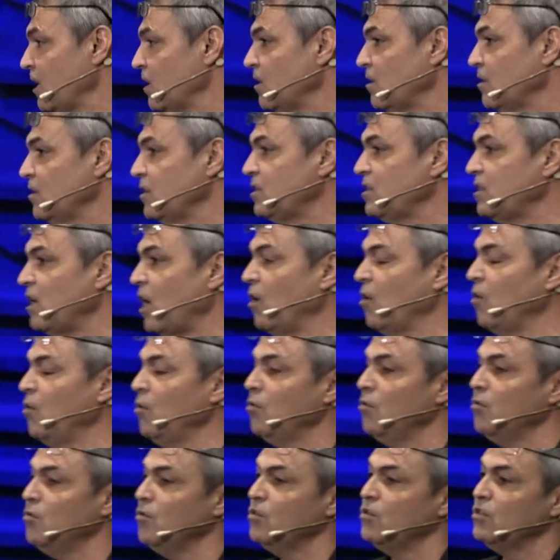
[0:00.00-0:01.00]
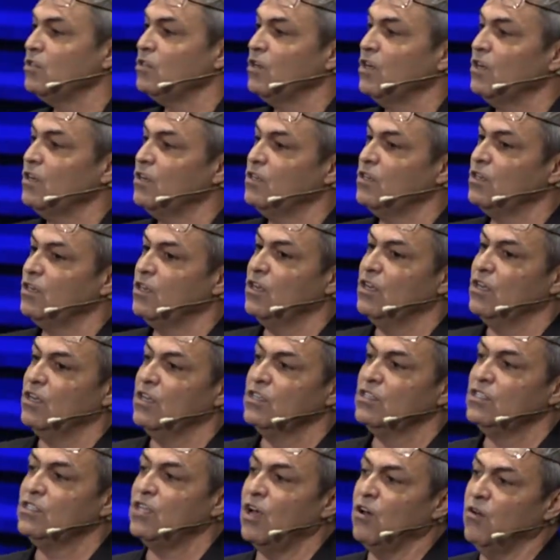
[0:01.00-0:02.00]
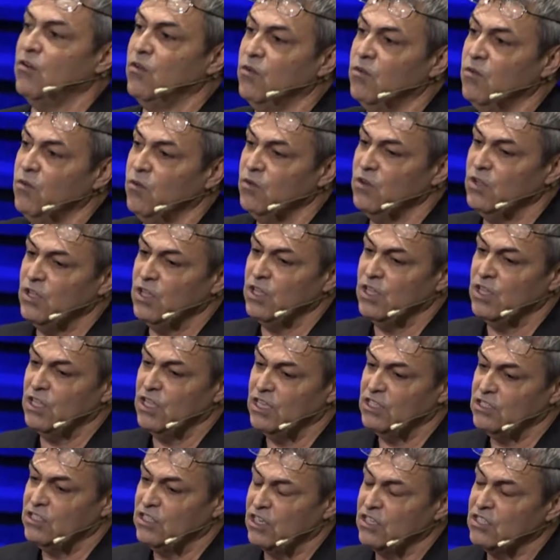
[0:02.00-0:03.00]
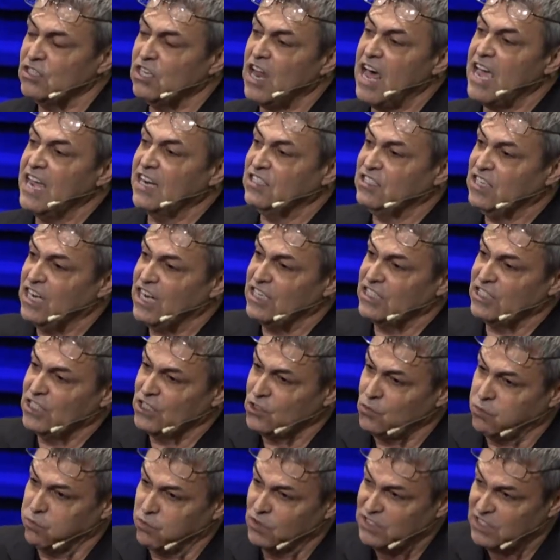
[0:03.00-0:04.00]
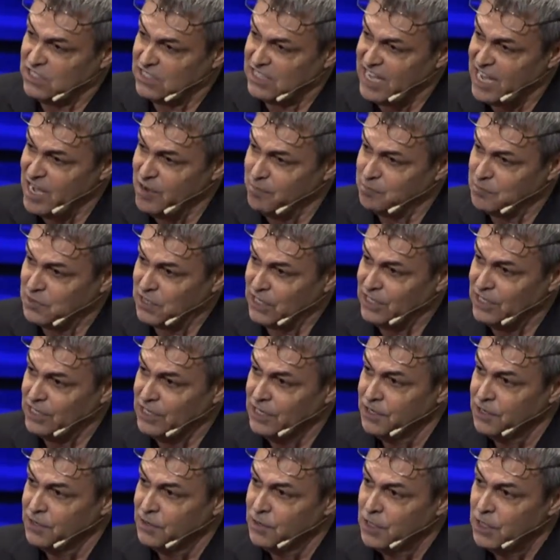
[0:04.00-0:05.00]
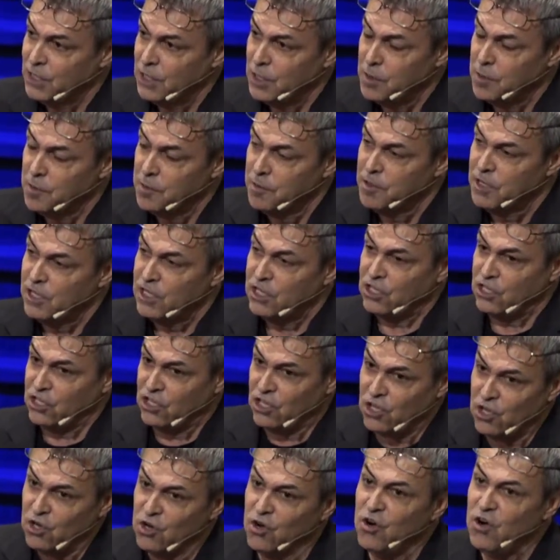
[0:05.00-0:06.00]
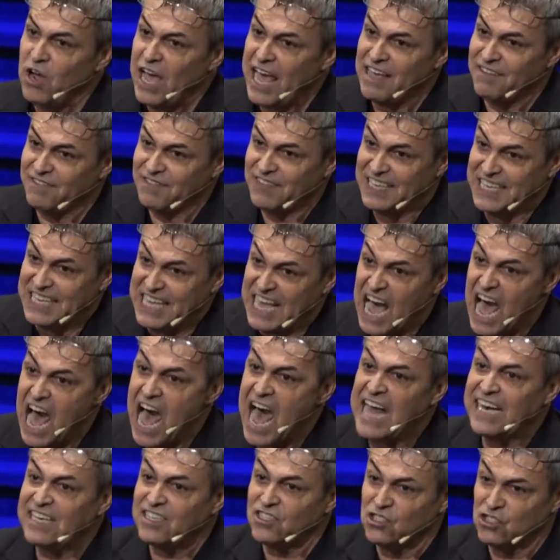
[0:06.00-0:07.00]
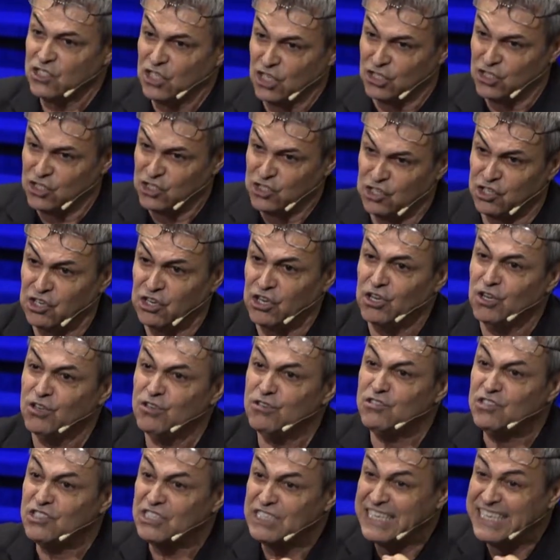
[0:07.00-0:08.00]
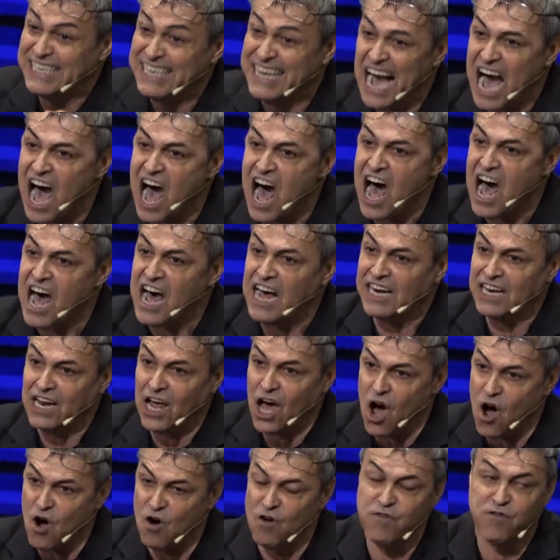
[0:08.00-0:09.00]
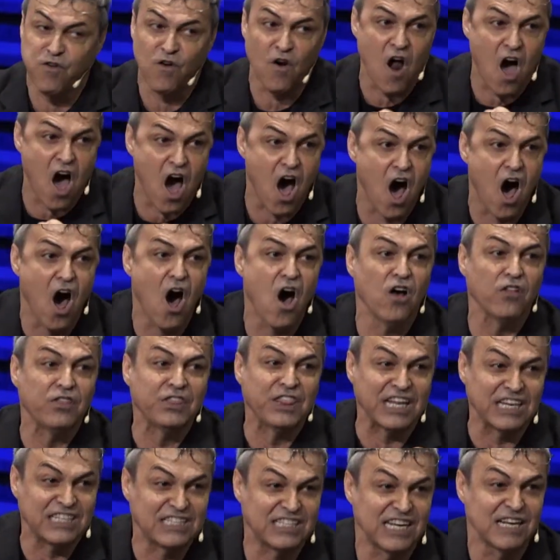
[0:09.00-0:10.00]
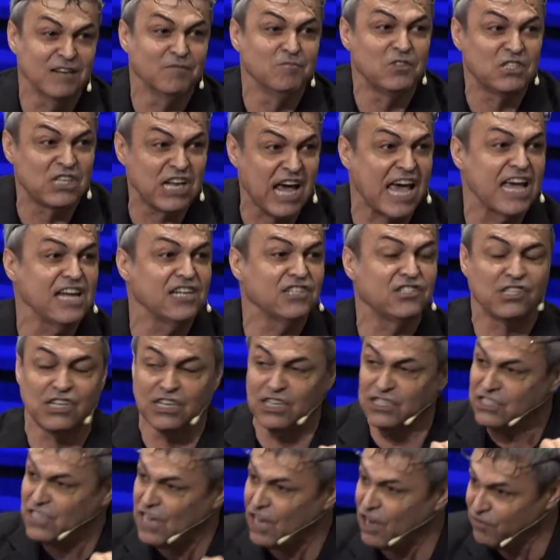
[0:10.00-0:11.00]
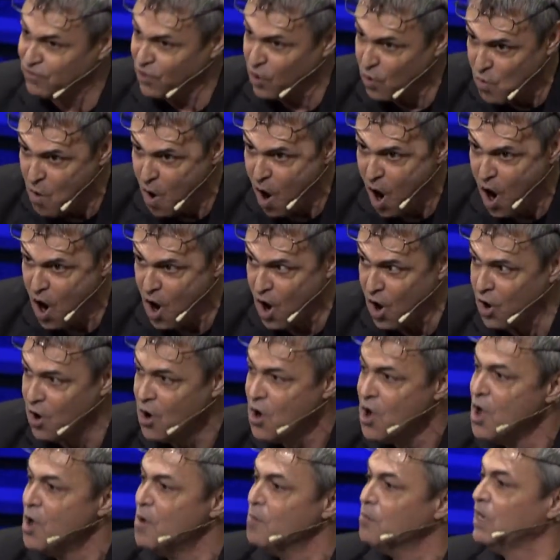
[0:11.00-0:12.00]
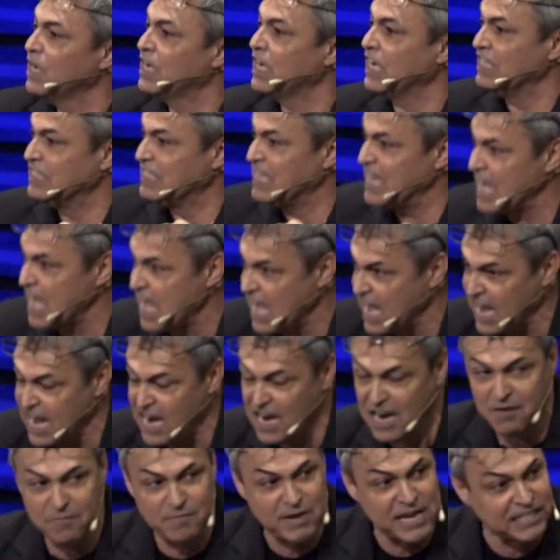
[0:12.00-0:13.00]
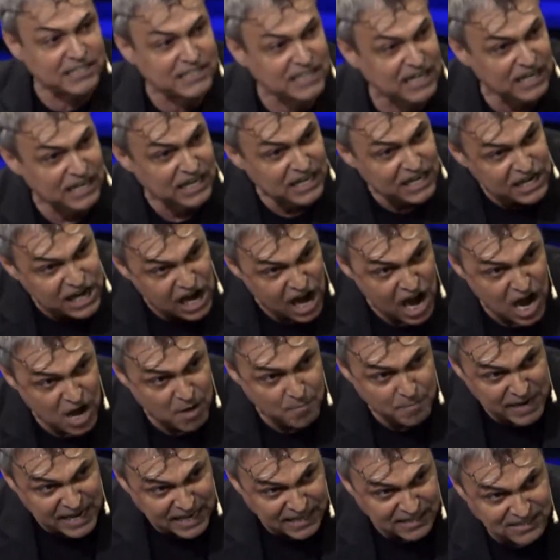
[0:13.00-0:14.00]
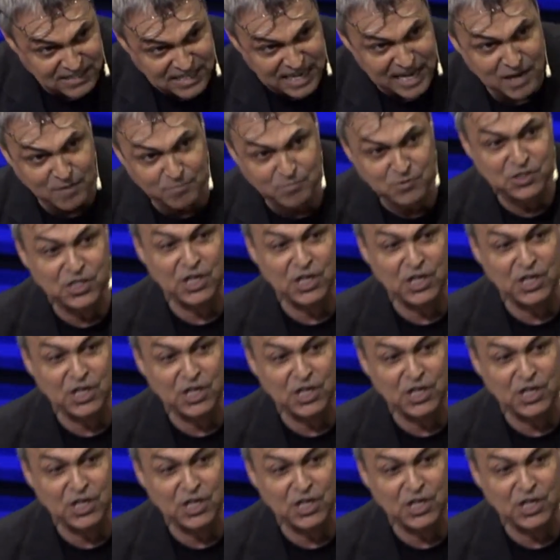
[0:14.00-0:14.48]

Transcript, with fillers: So so just like Jesus was tempted, you have got to choose God over all the temptations of the world because the enemy's going to come and tempt